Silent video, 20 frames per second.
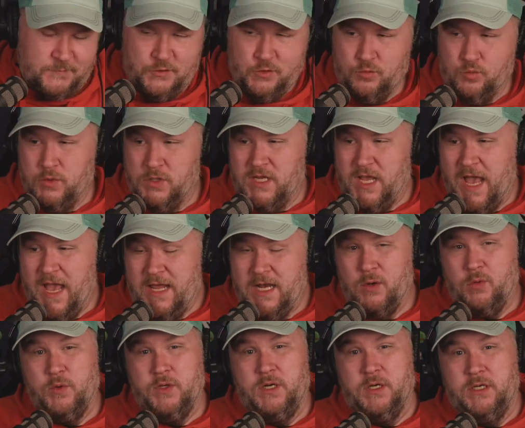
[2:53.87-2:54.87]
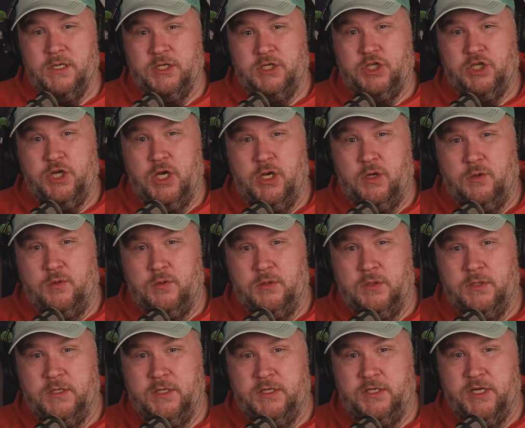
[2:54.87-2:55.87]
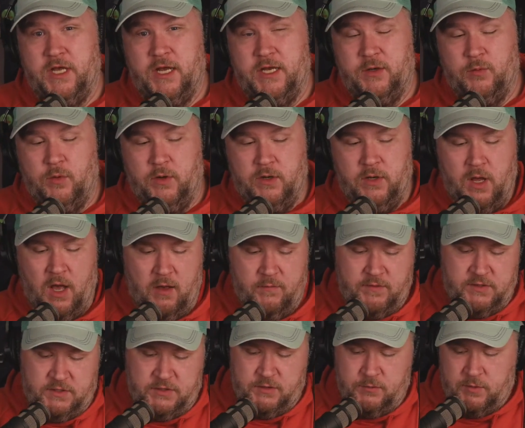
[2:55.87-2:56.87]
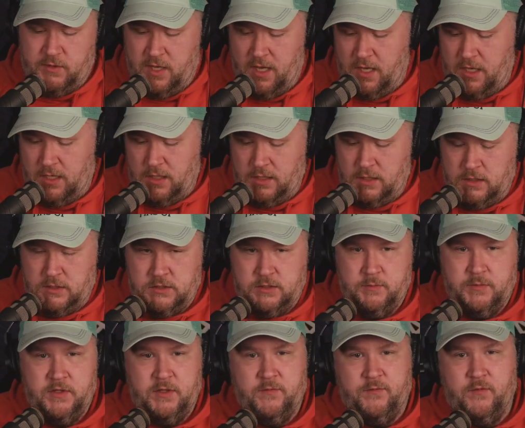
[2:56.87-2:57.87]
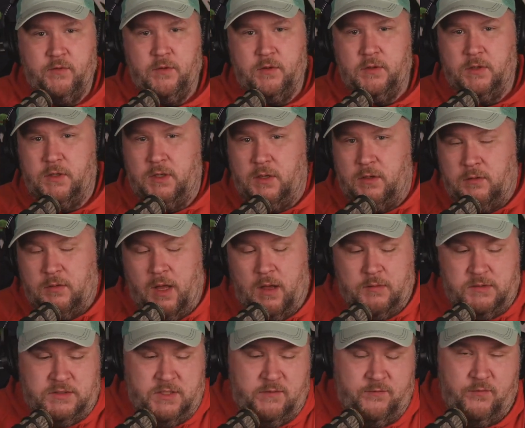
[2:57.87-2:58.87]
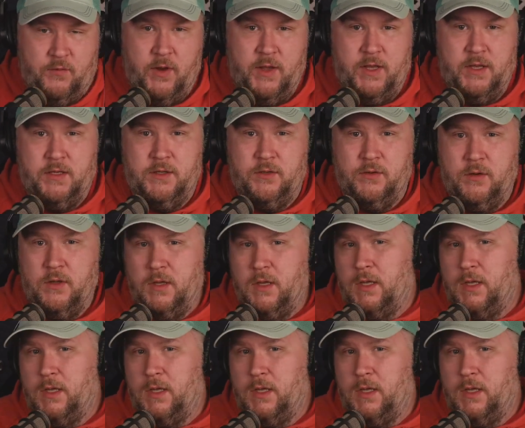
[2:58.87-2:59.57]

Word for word: Rekieta went on his show in January. Obviously, Rekieta used to be a, fr- you know, I would say friend,